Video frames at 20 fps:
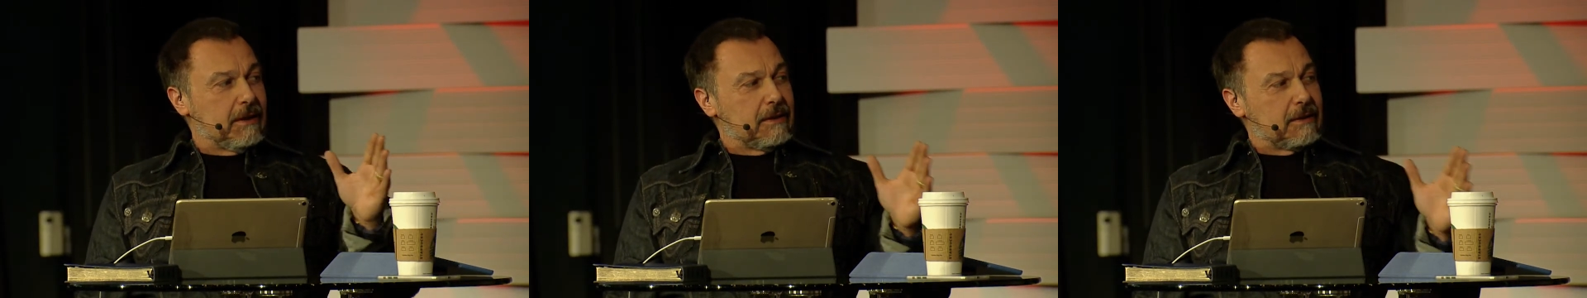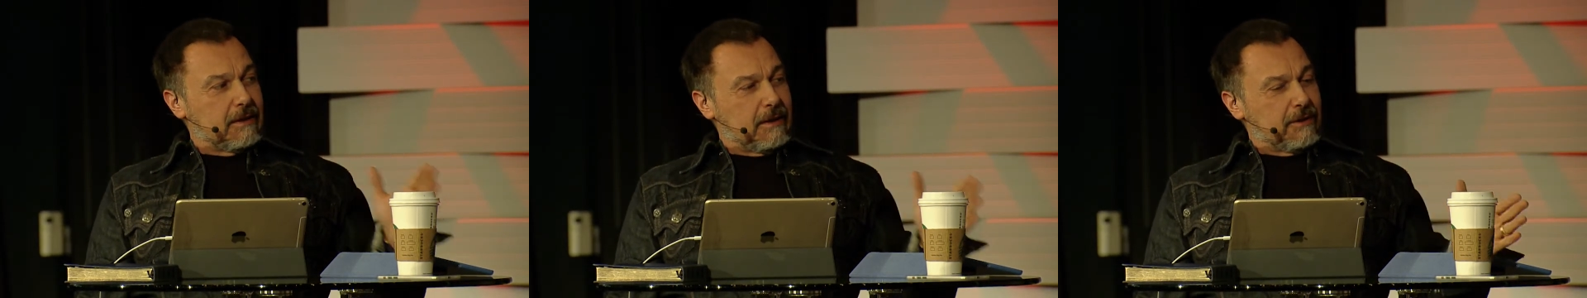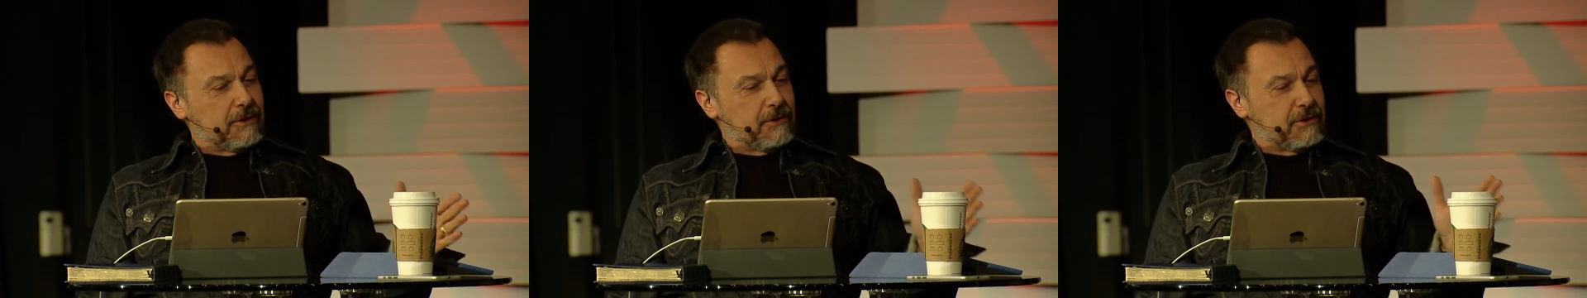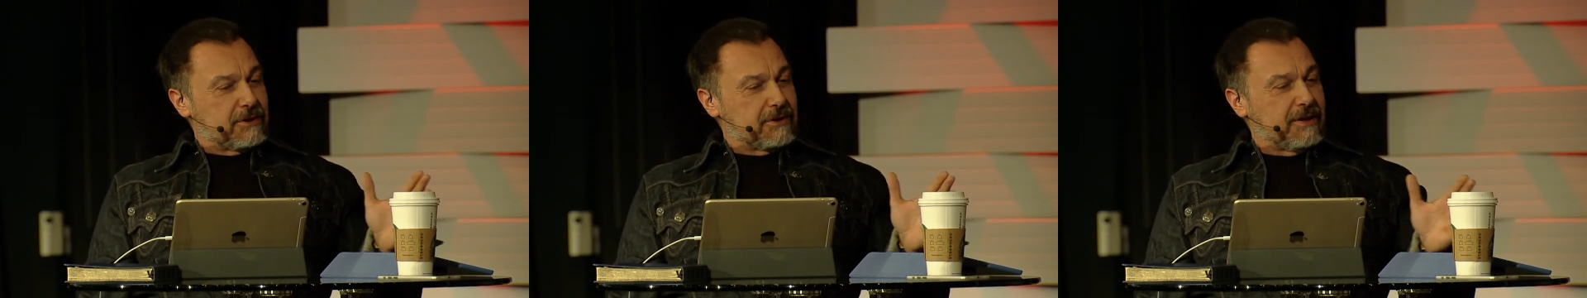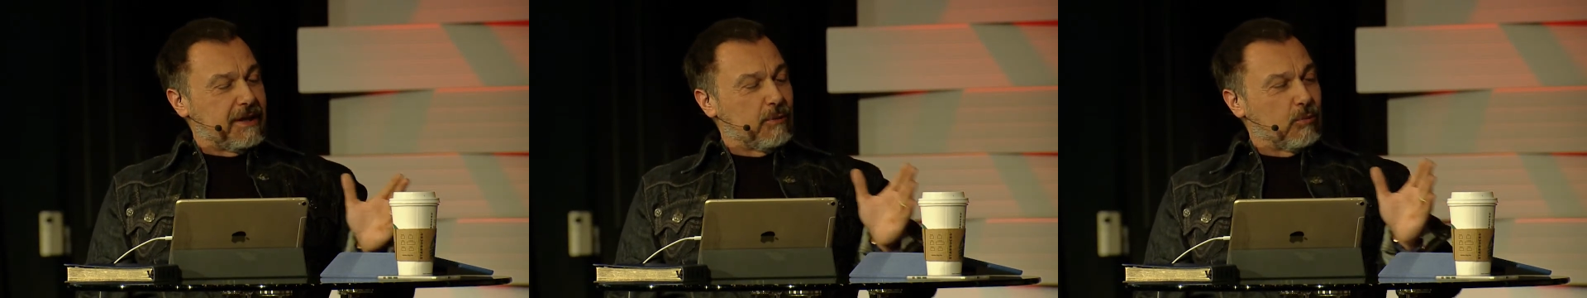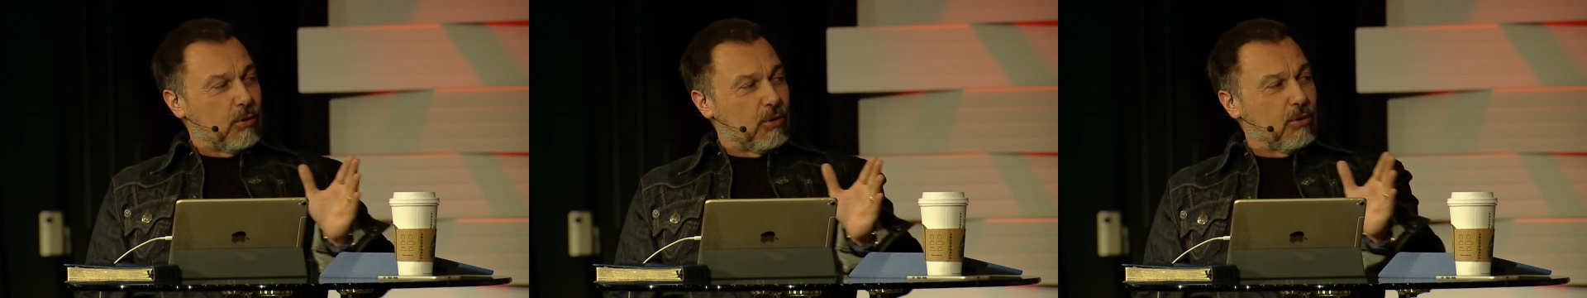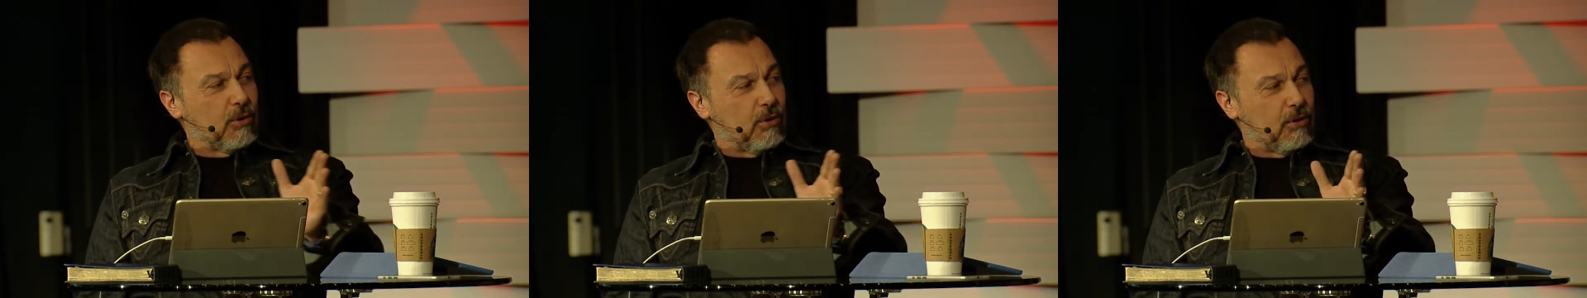to
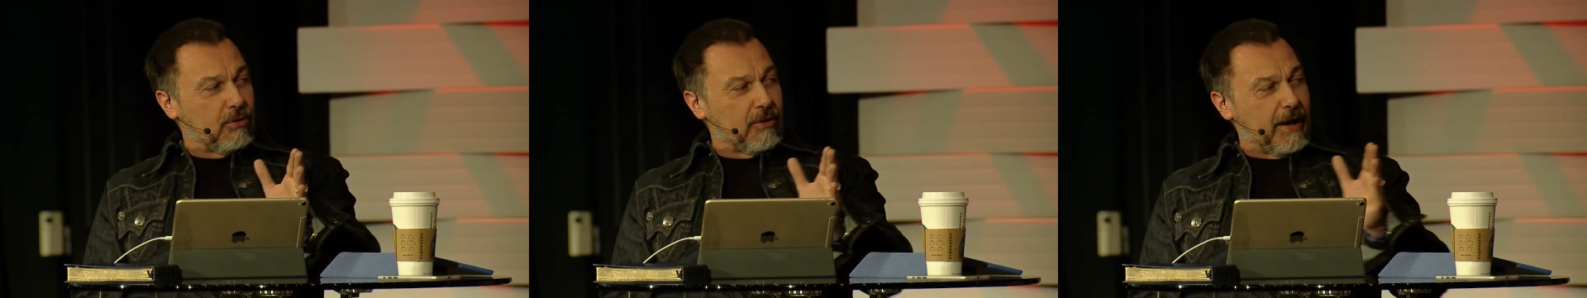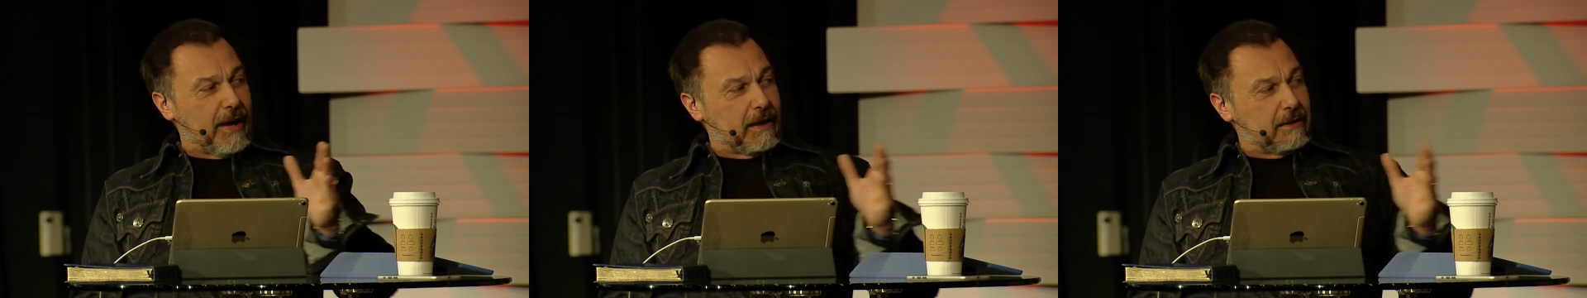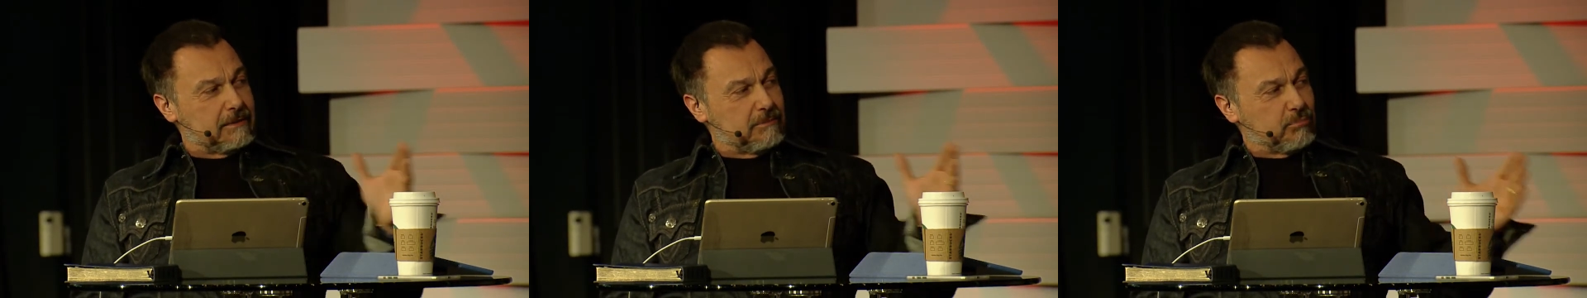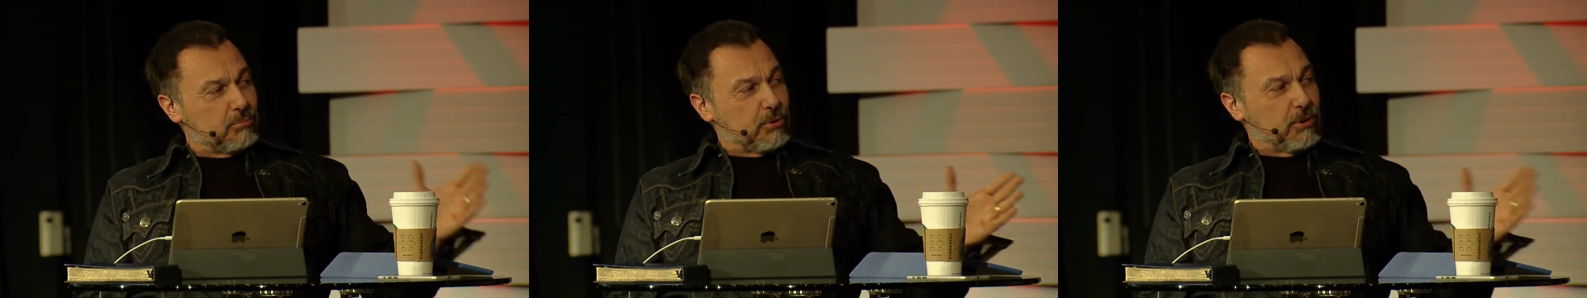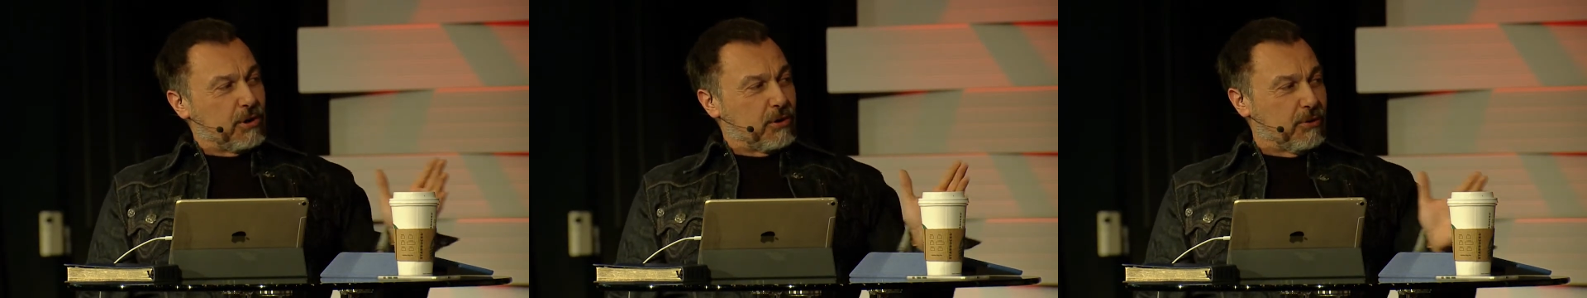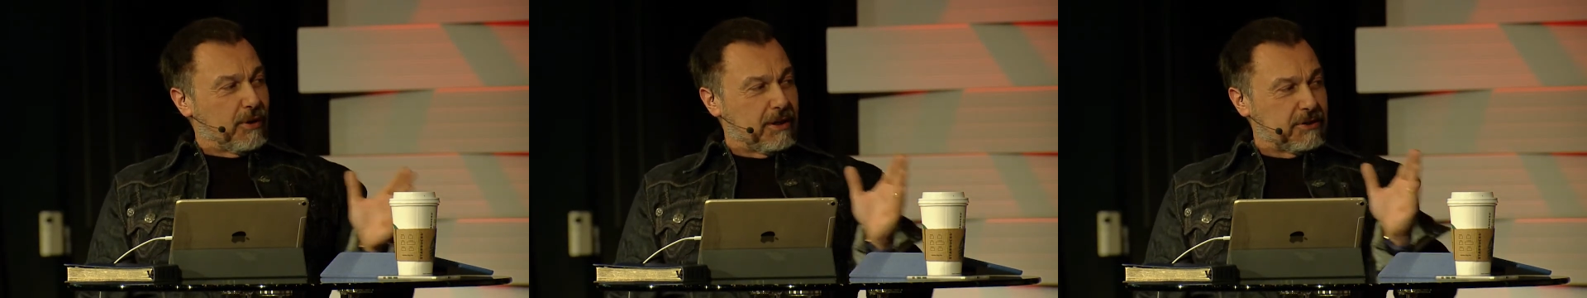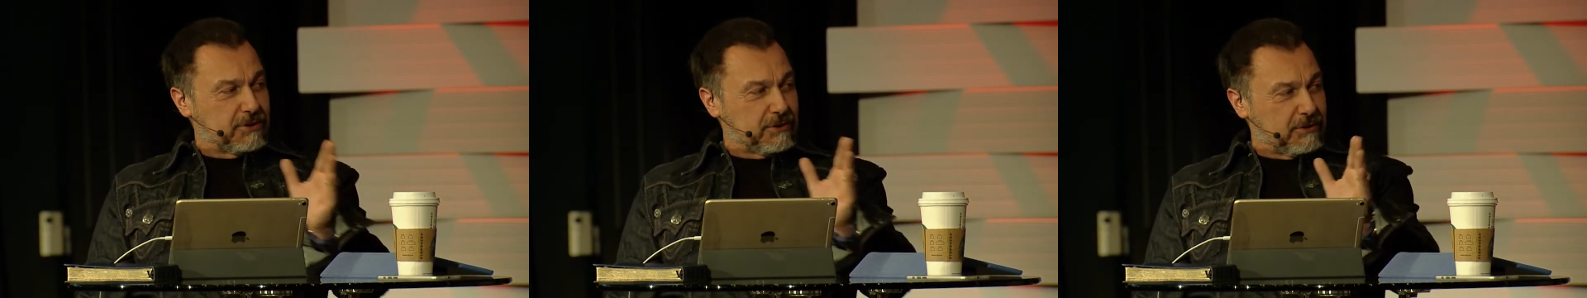understand where all that
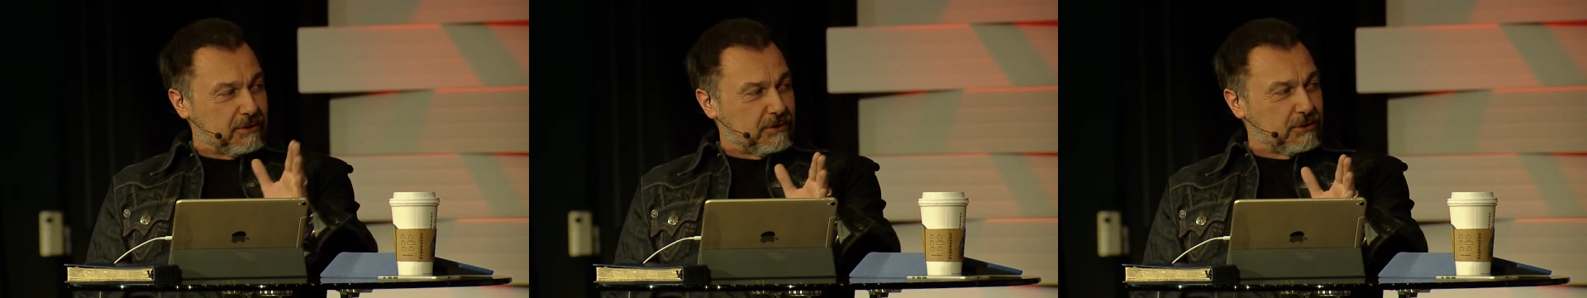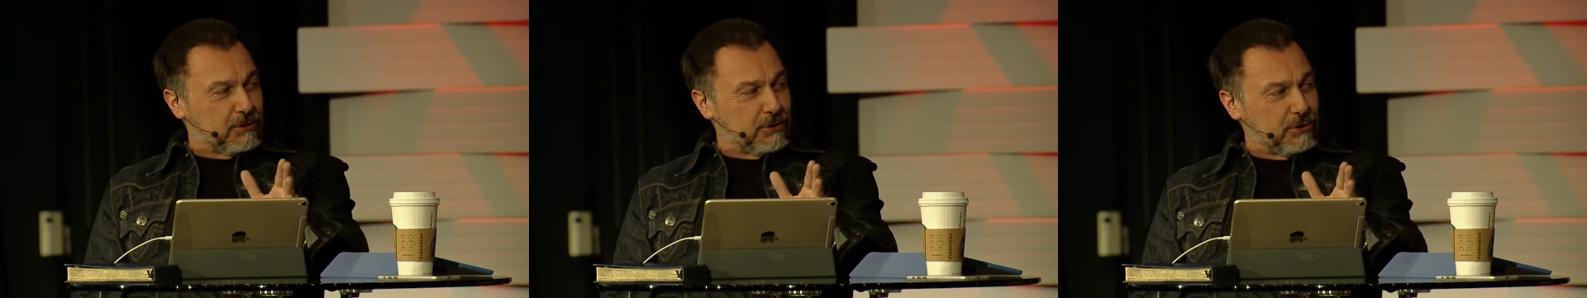progressed